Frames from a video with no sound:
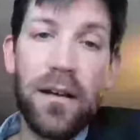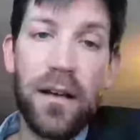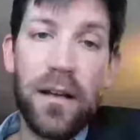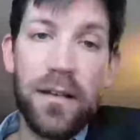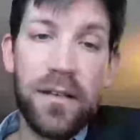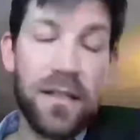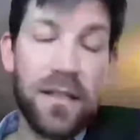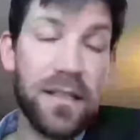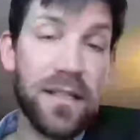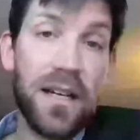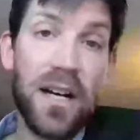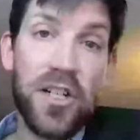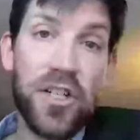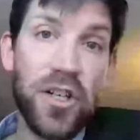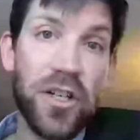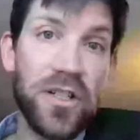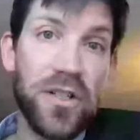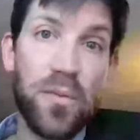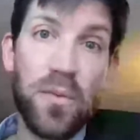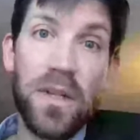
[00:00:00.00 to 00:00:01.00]

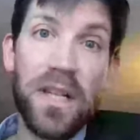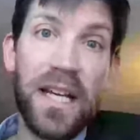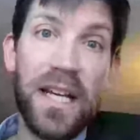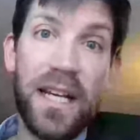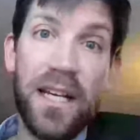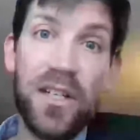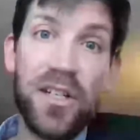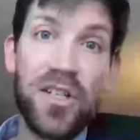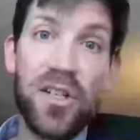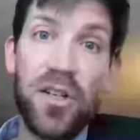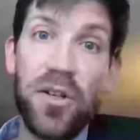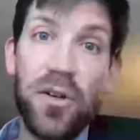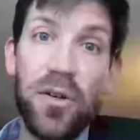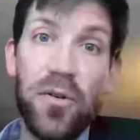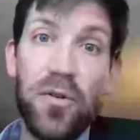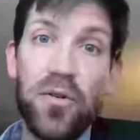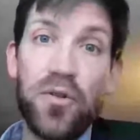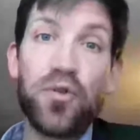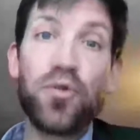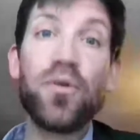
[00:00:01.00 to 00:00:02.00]
discussions related
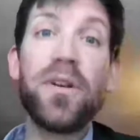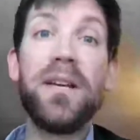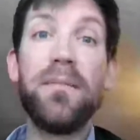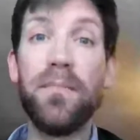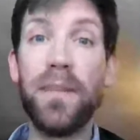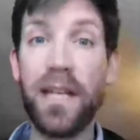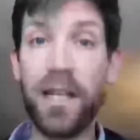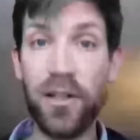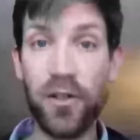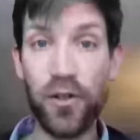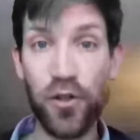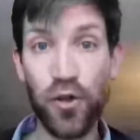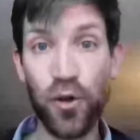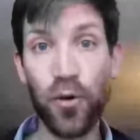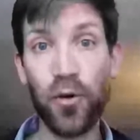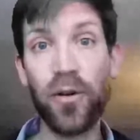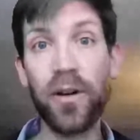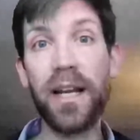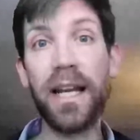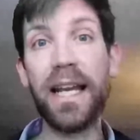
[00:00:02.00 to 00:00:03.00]
to treatment
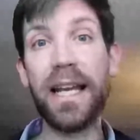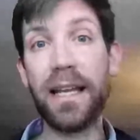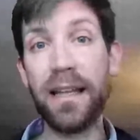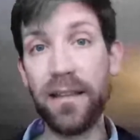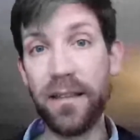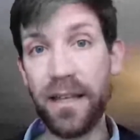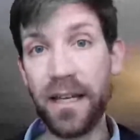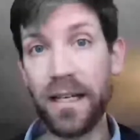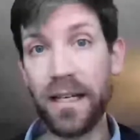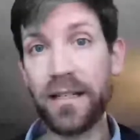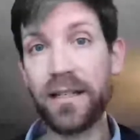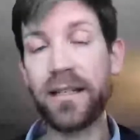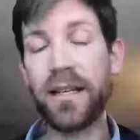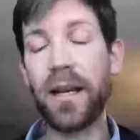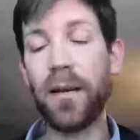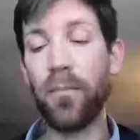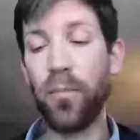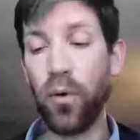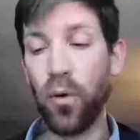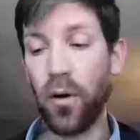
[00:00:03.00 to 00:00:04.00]
during this
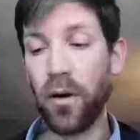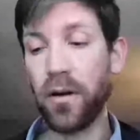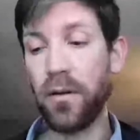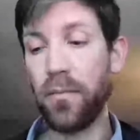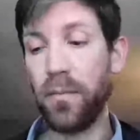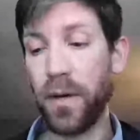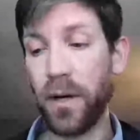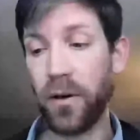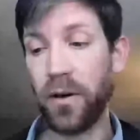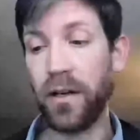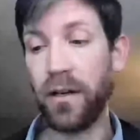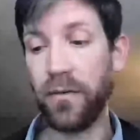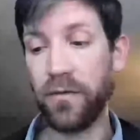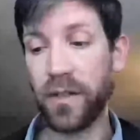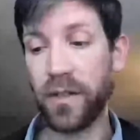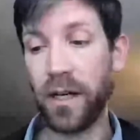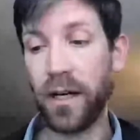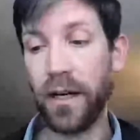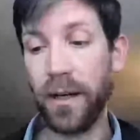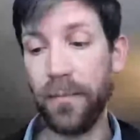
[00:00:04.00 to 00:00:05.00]
important period of
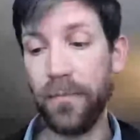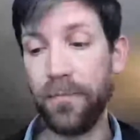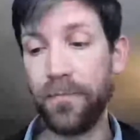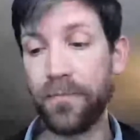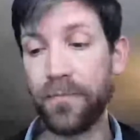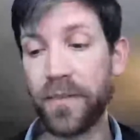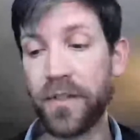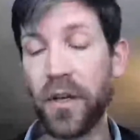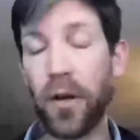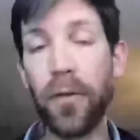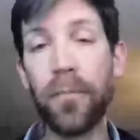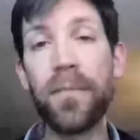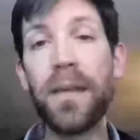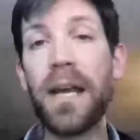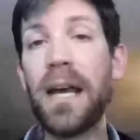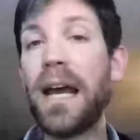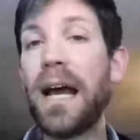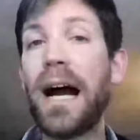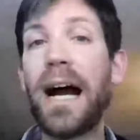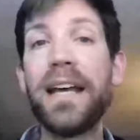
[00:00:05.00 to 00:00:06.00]
time. So
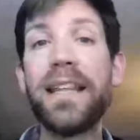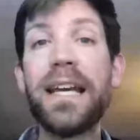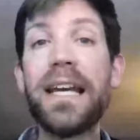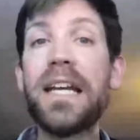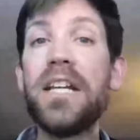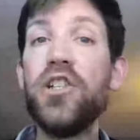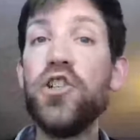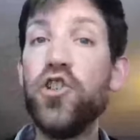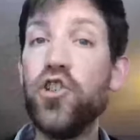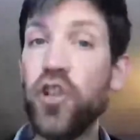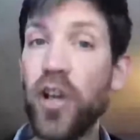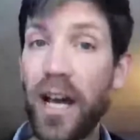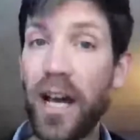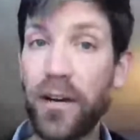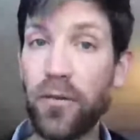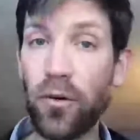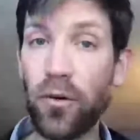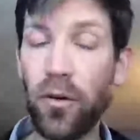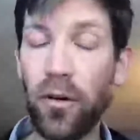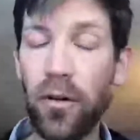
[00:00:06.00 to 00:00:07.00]
I think in
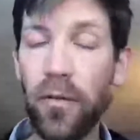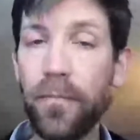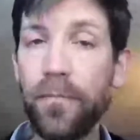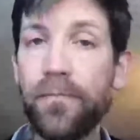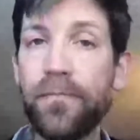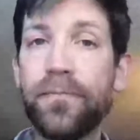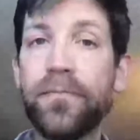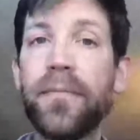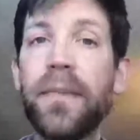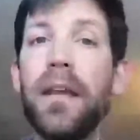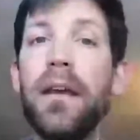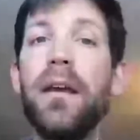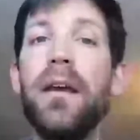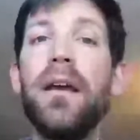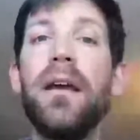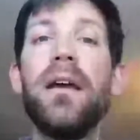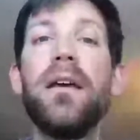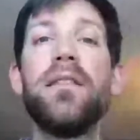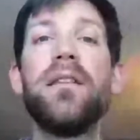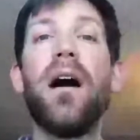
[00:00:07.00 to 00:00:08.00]
general,
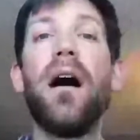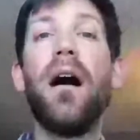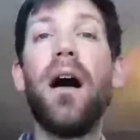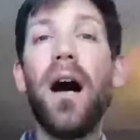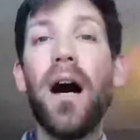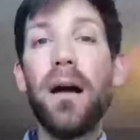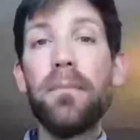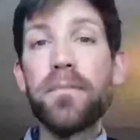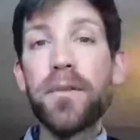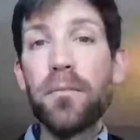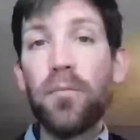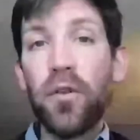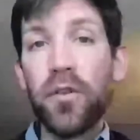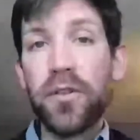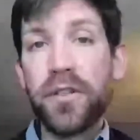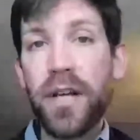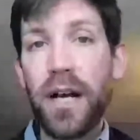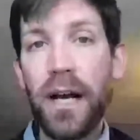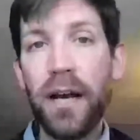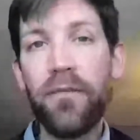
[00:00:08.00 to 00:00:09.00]
the
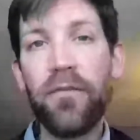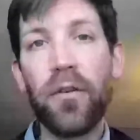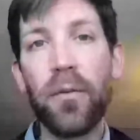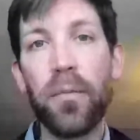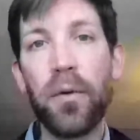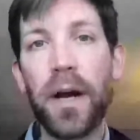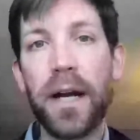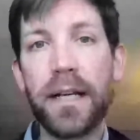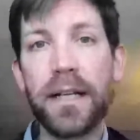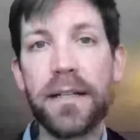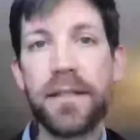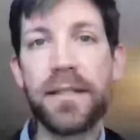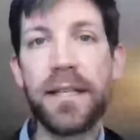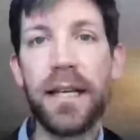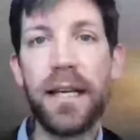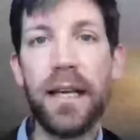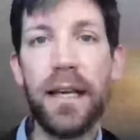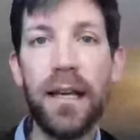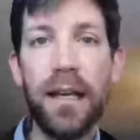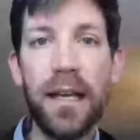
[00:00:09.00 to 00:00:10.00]
optimal time for
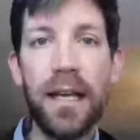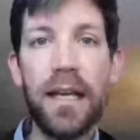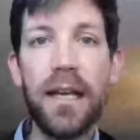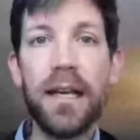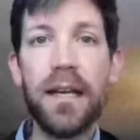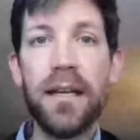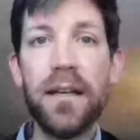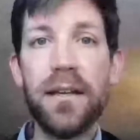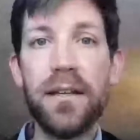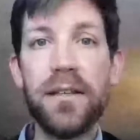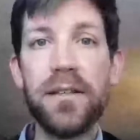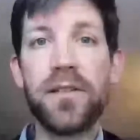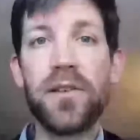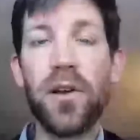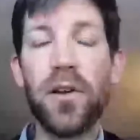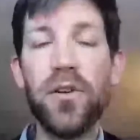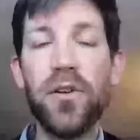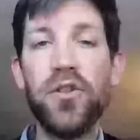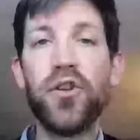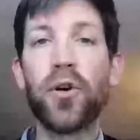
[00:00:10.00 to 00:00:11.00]
pregnancy is
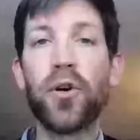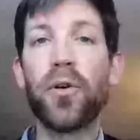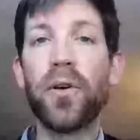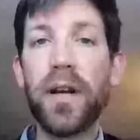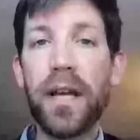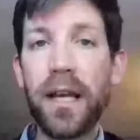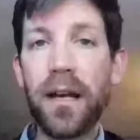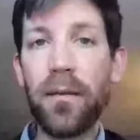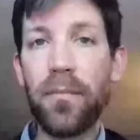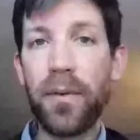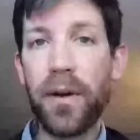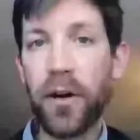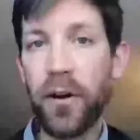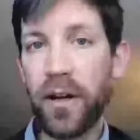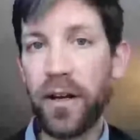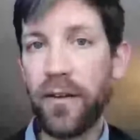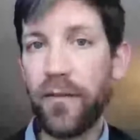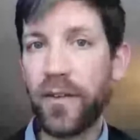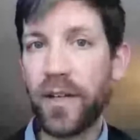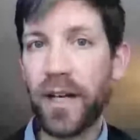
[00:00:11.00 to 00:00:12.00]
during a
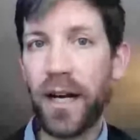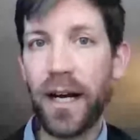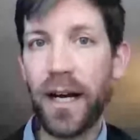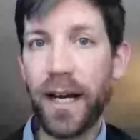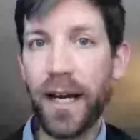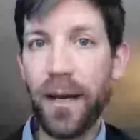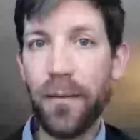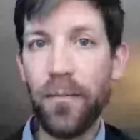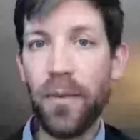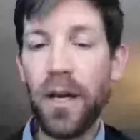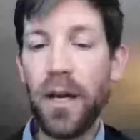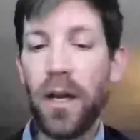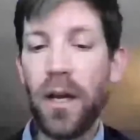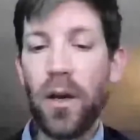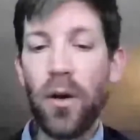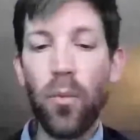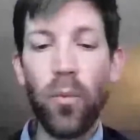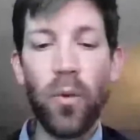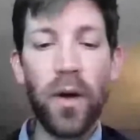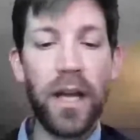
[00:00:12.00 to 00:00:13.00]
period of time
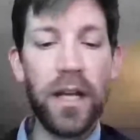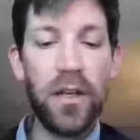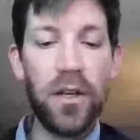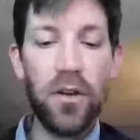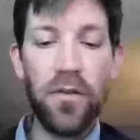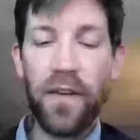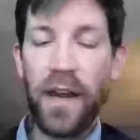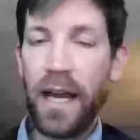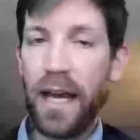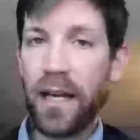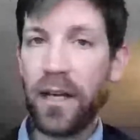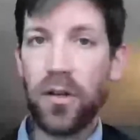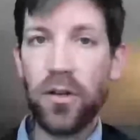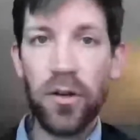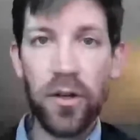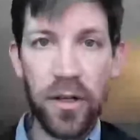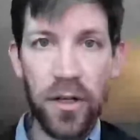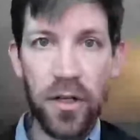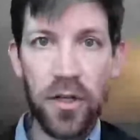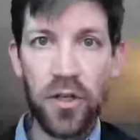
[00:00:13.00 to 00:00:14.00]
when you've had
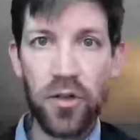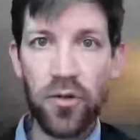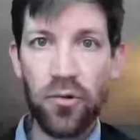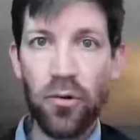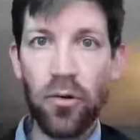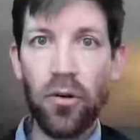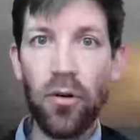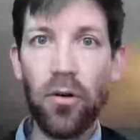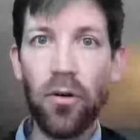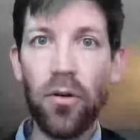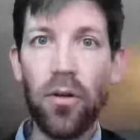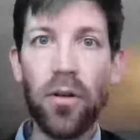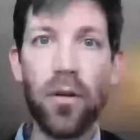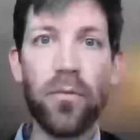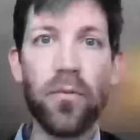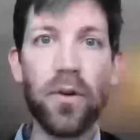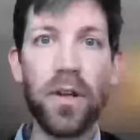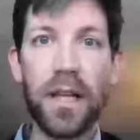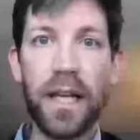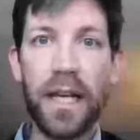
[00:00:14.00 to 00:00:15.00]
good control
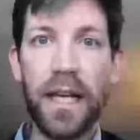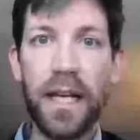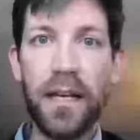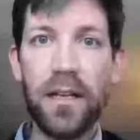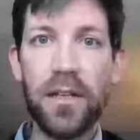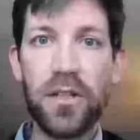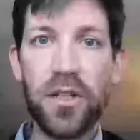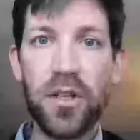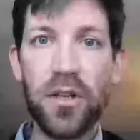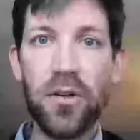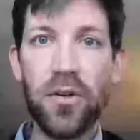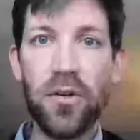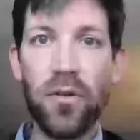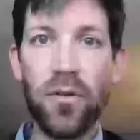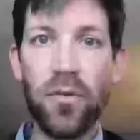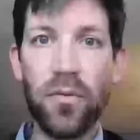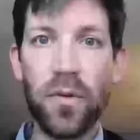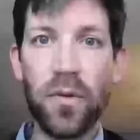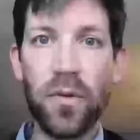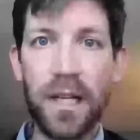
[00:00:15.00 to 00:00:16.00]
related
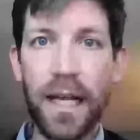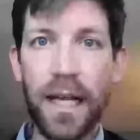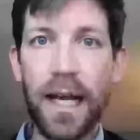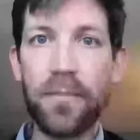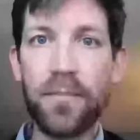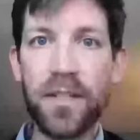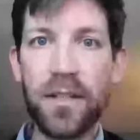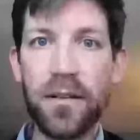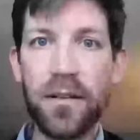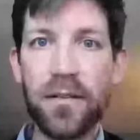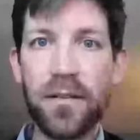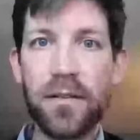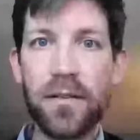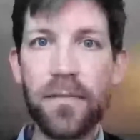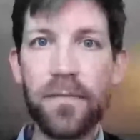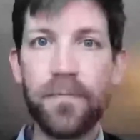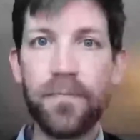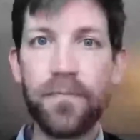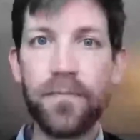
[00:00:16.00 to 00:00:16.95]
to relapses.